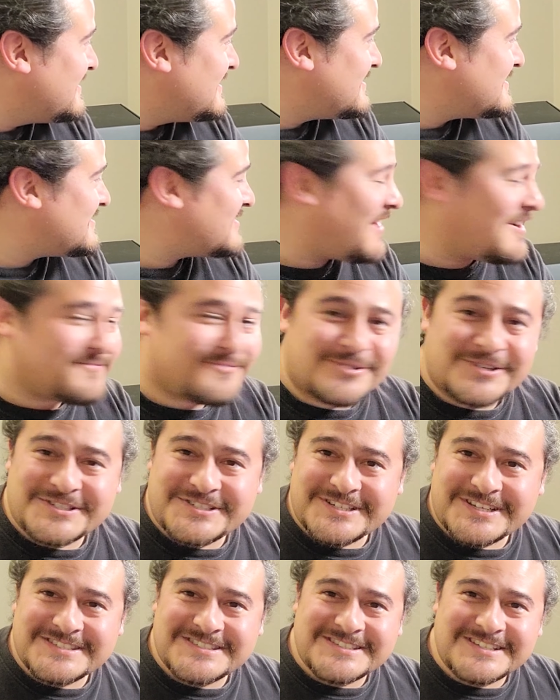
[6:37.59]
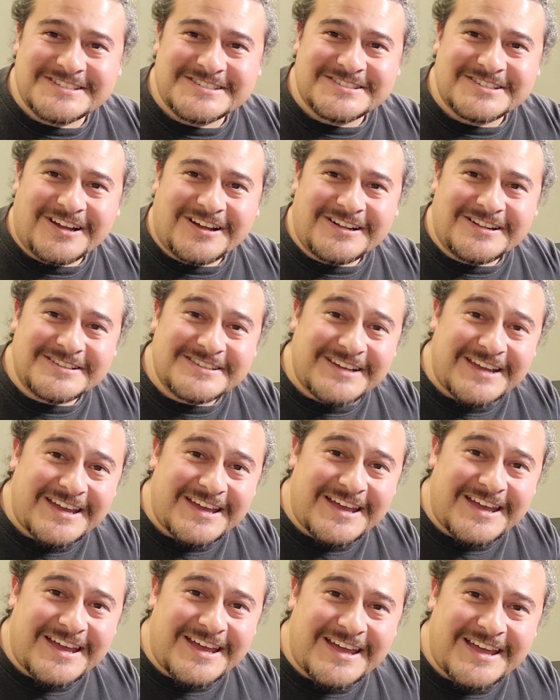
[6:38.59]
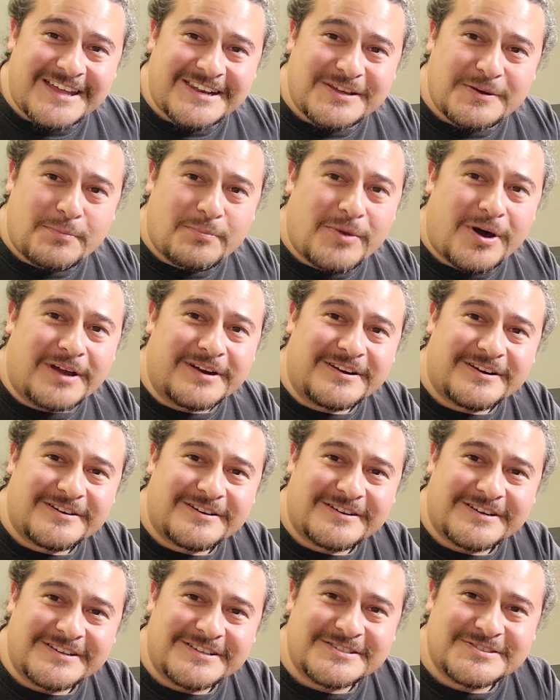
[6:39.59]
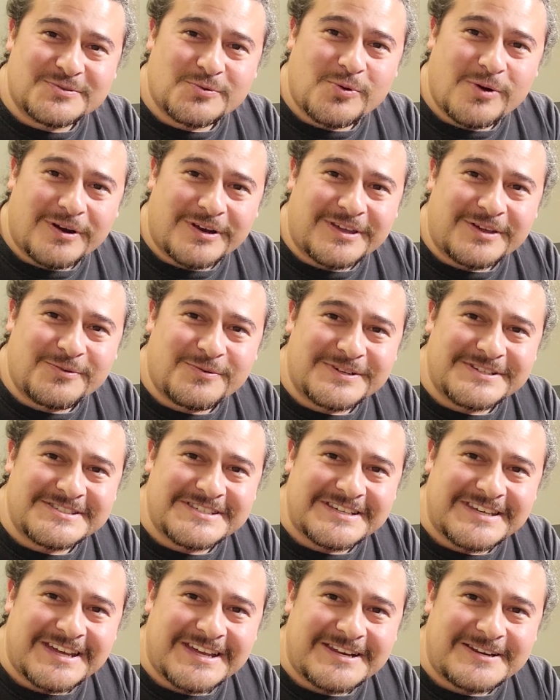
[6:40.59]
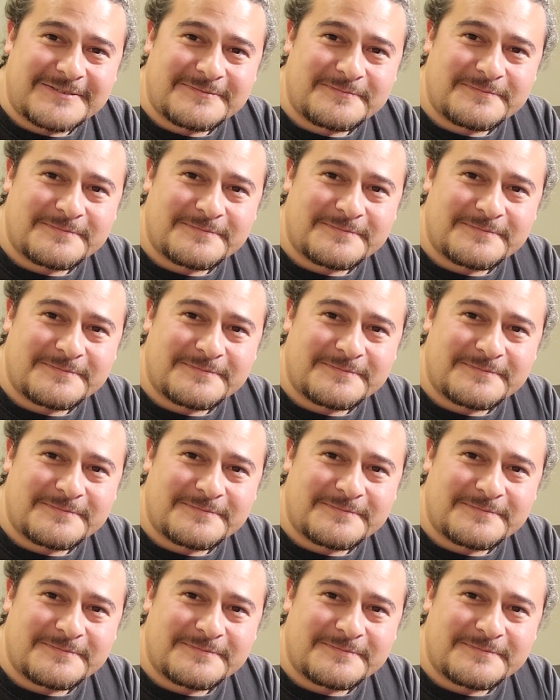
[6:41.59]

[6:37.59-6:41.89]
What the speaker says: software just installed and monitor is working once again.